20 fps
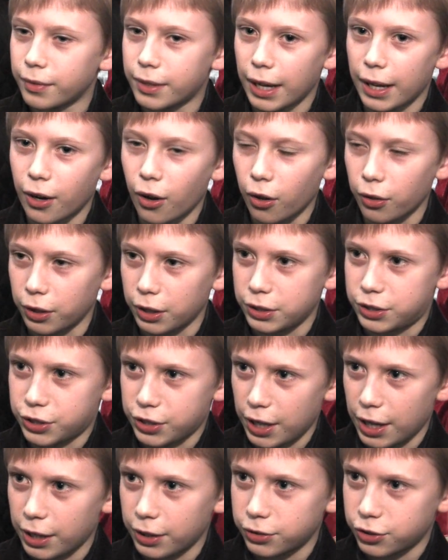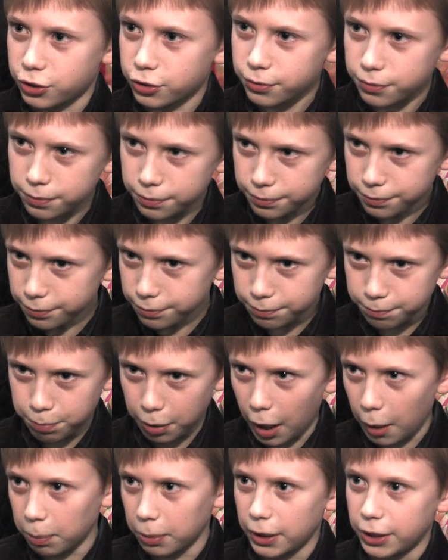get all these things
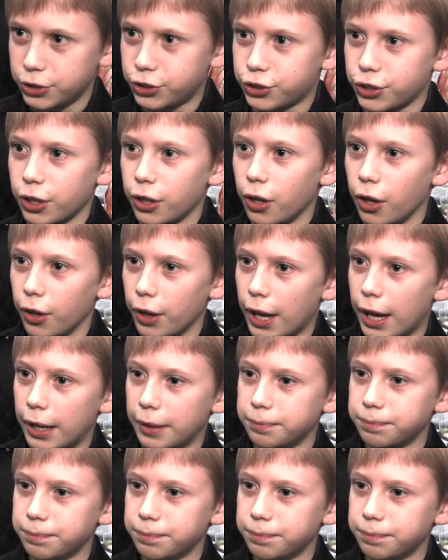published and all that.